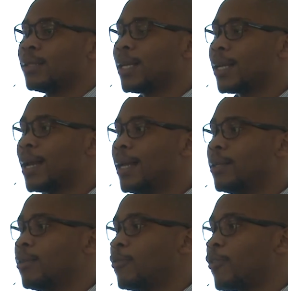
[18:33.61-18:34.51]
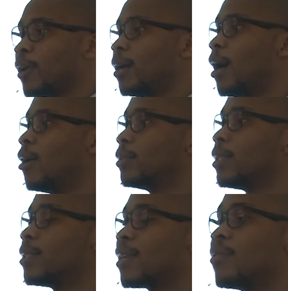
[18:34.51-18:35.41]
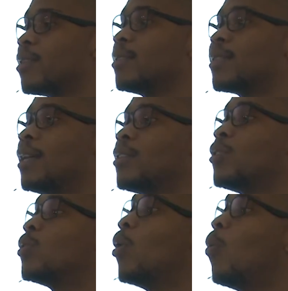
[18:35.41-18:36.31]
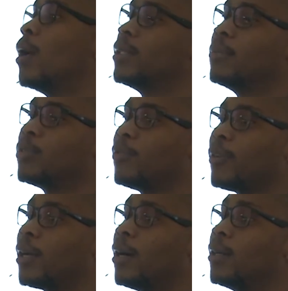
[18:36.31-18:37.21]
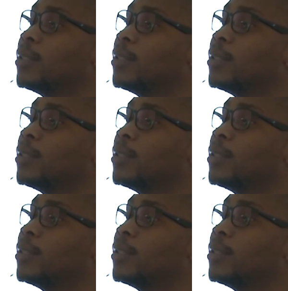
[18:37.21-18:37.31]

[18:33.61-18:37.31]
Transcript: they can figure out some things that you don't want them to figure out.